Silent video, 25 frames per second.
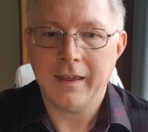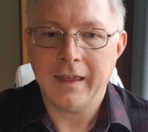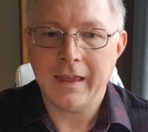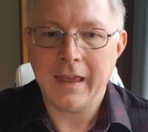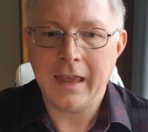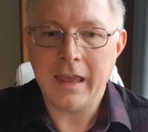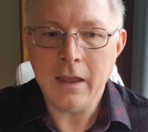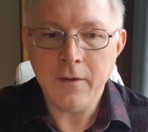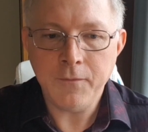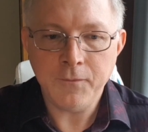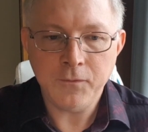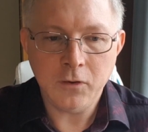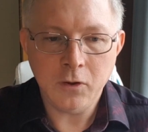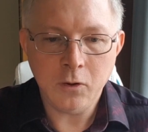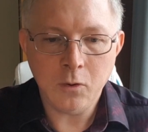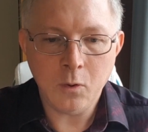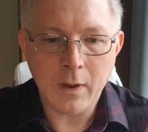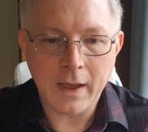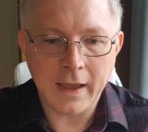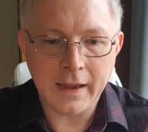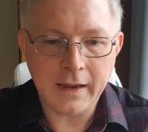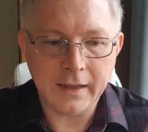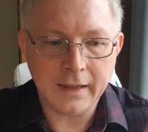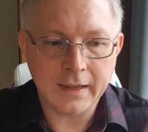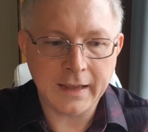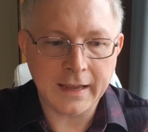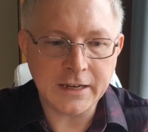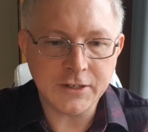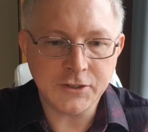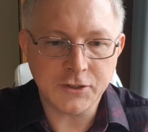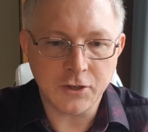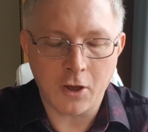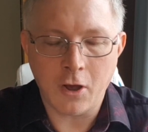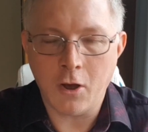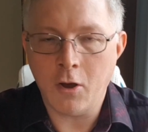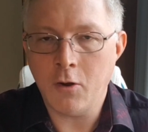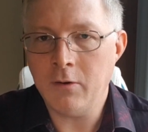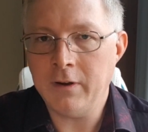if you engaged
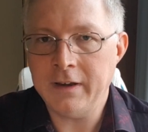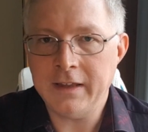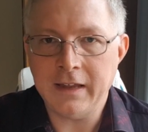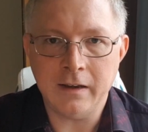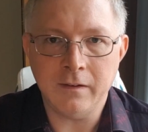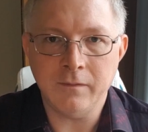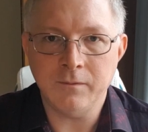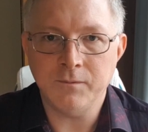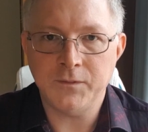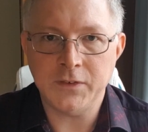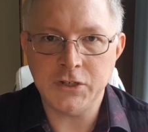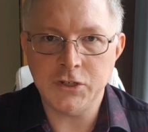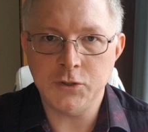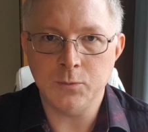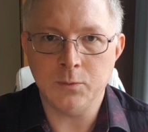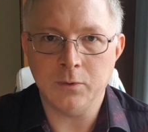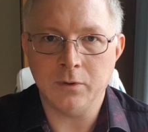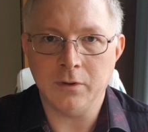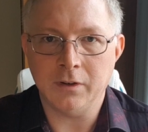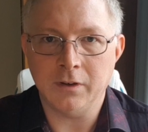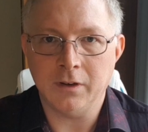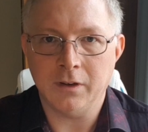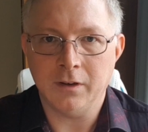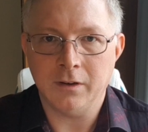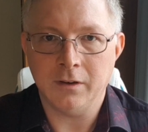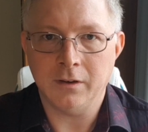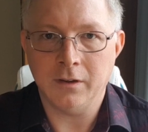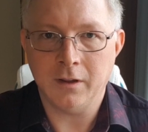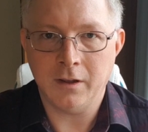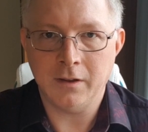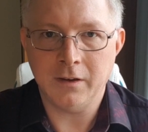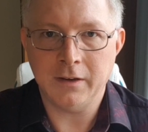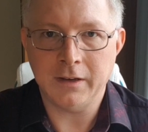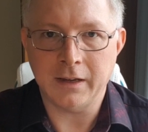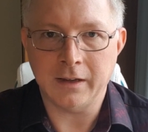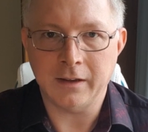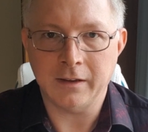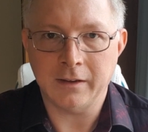only in visual
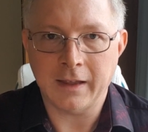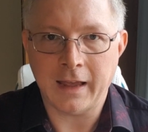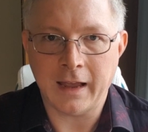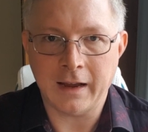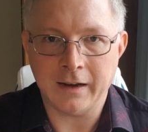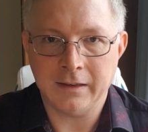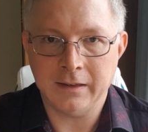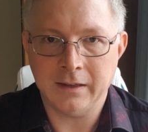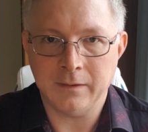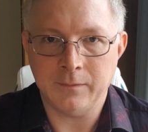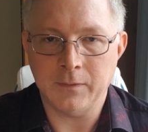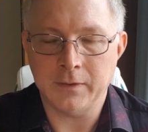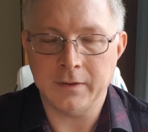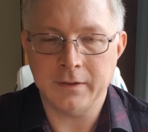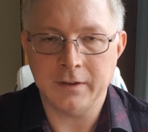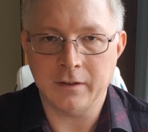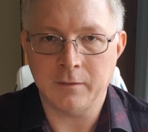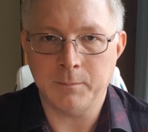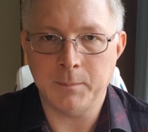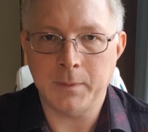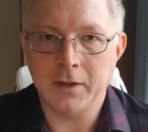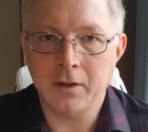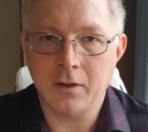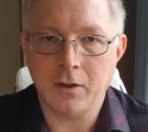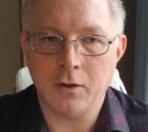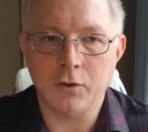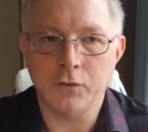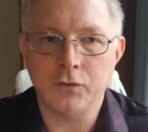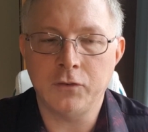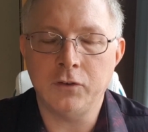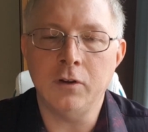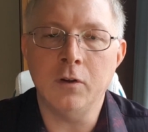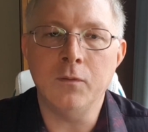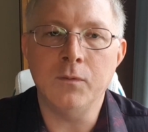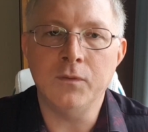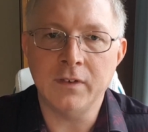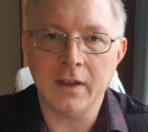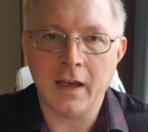learning activities because
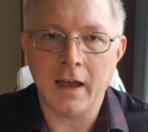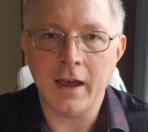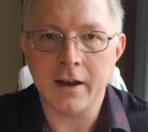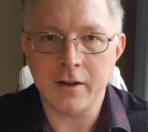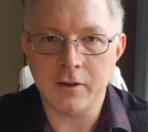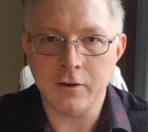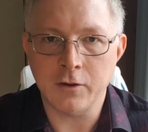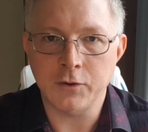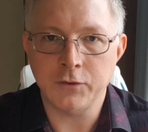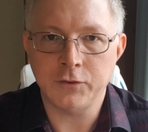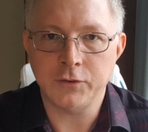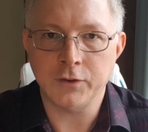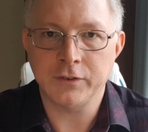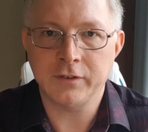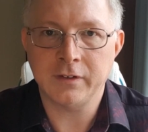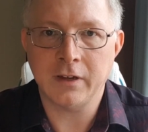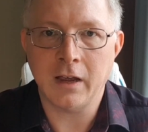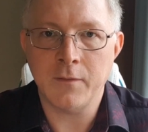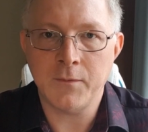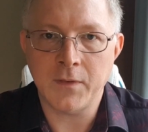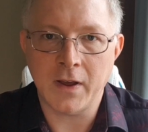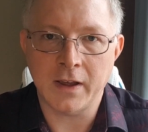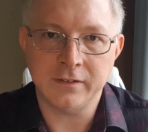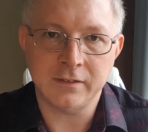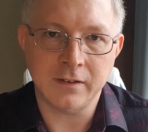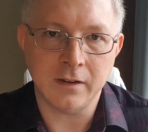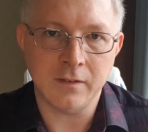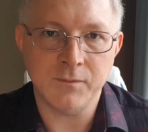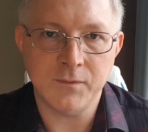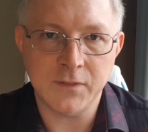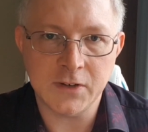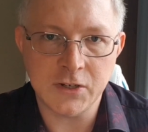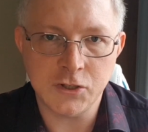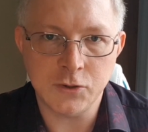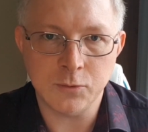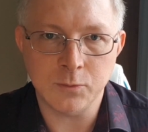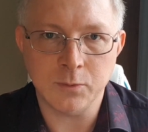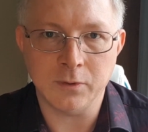you've diagnosed yourself as a
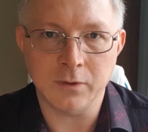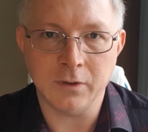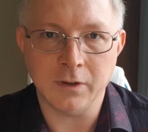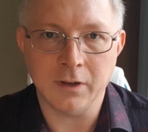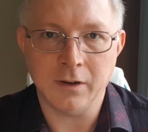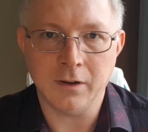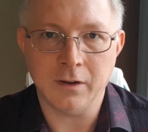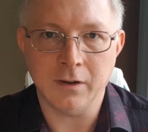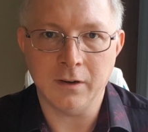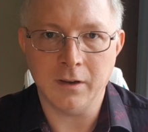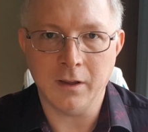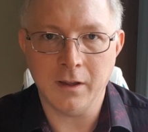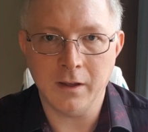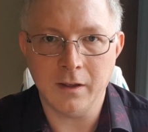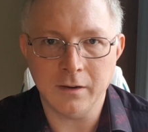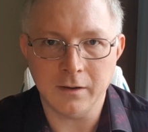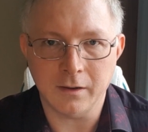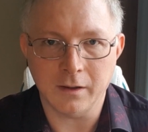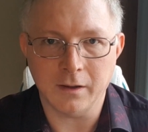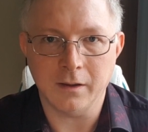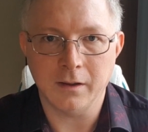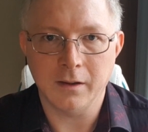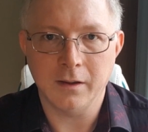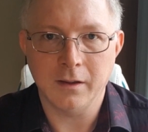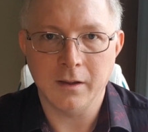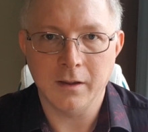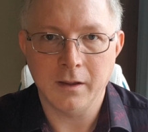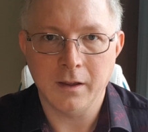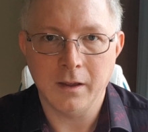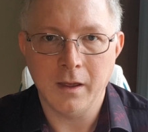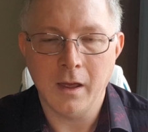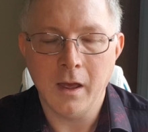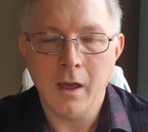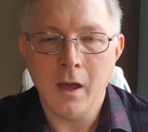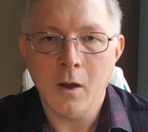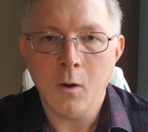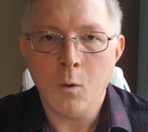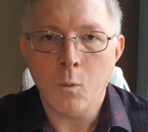visual learner,
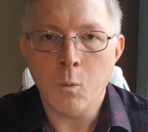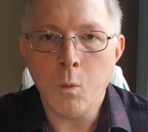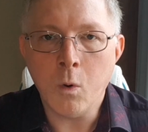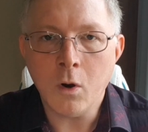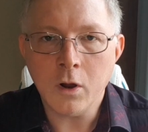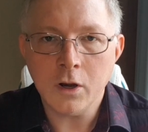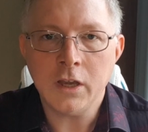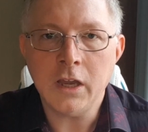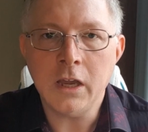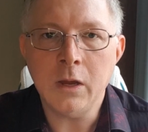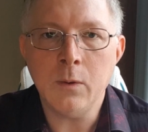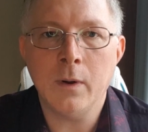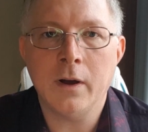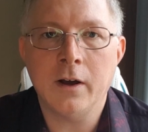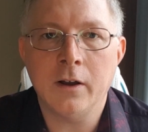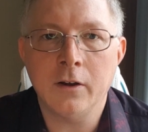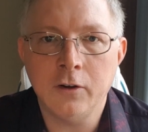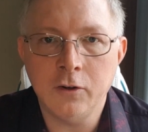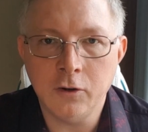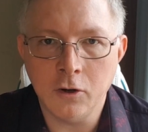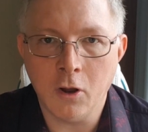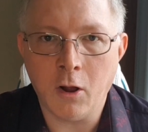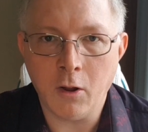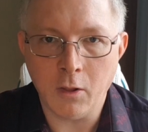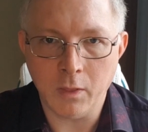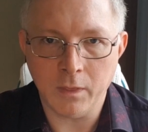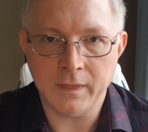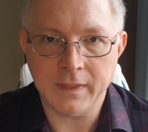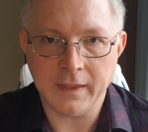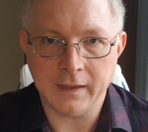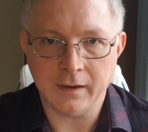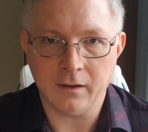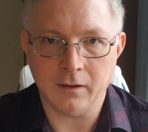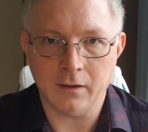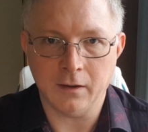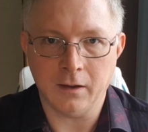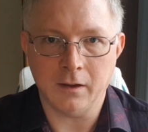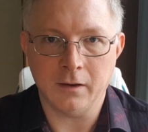what you are not
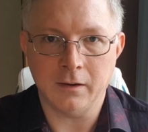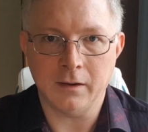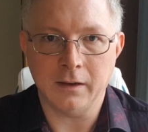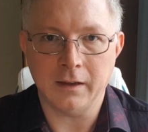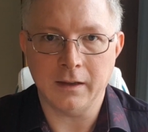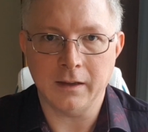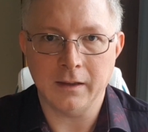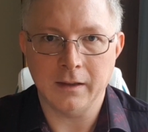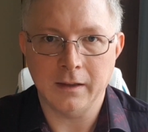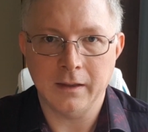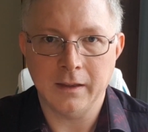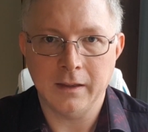then learning